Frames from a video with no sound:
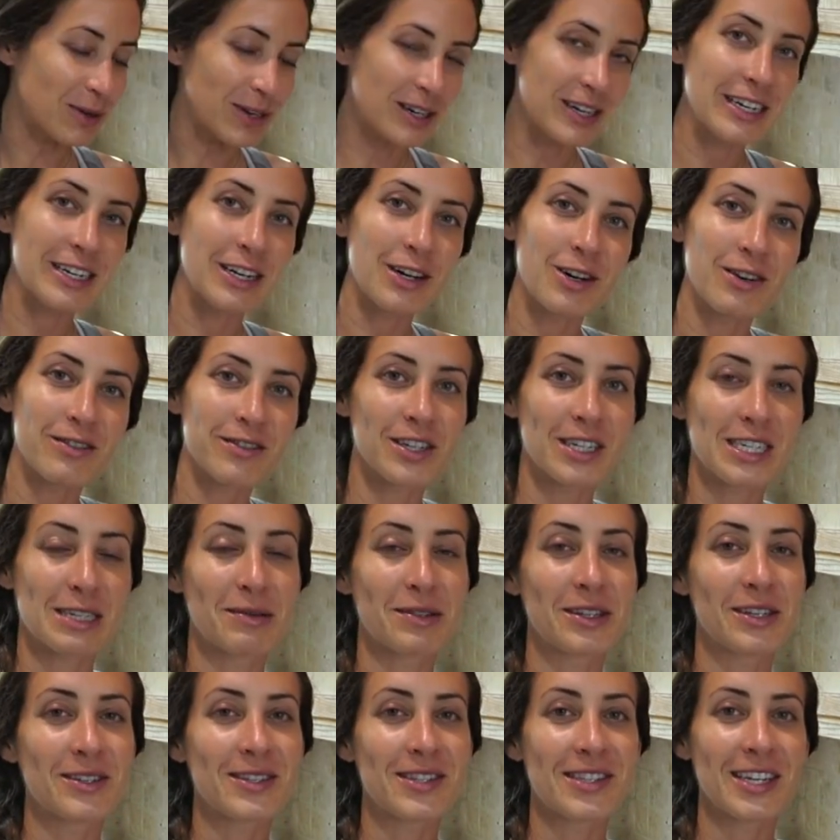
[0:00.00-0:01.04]
wanted to go over some
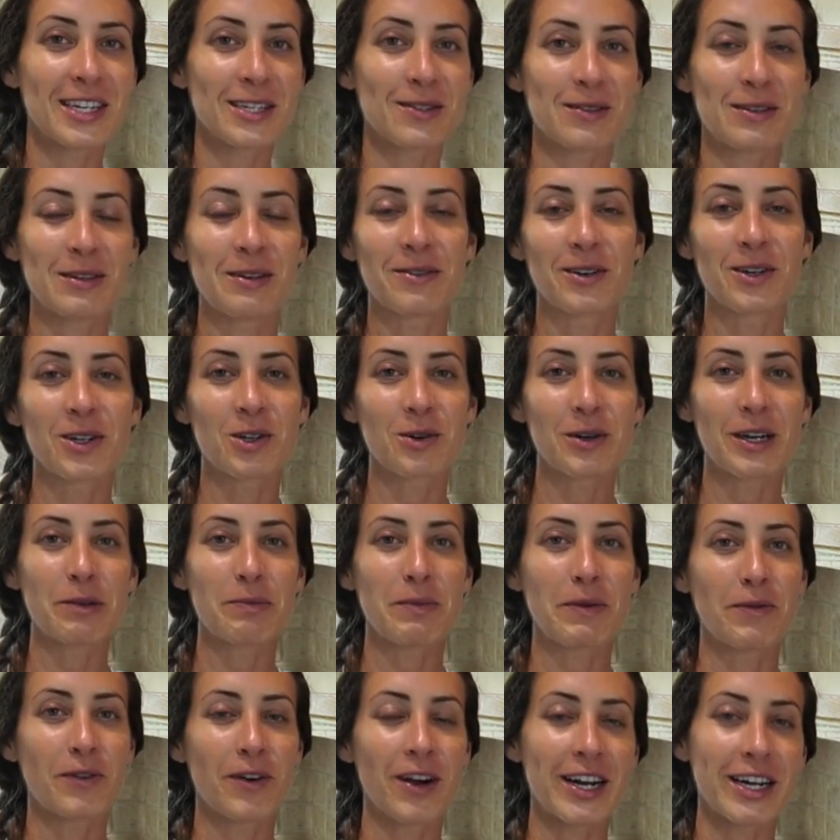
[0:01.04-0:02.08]
of those things with you real quick
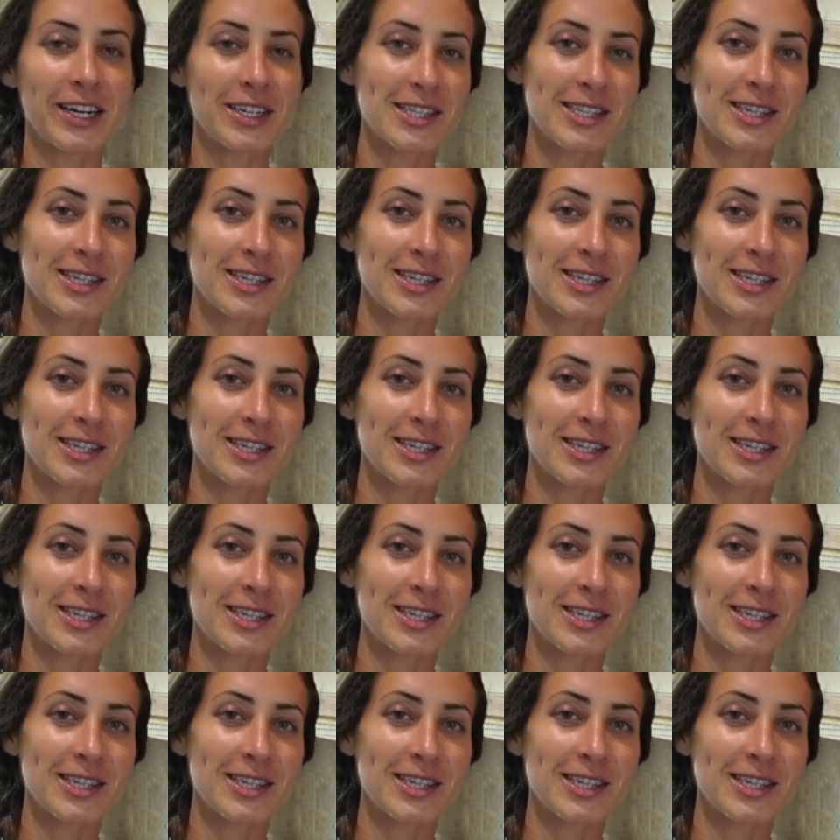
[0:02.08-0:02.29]
before I get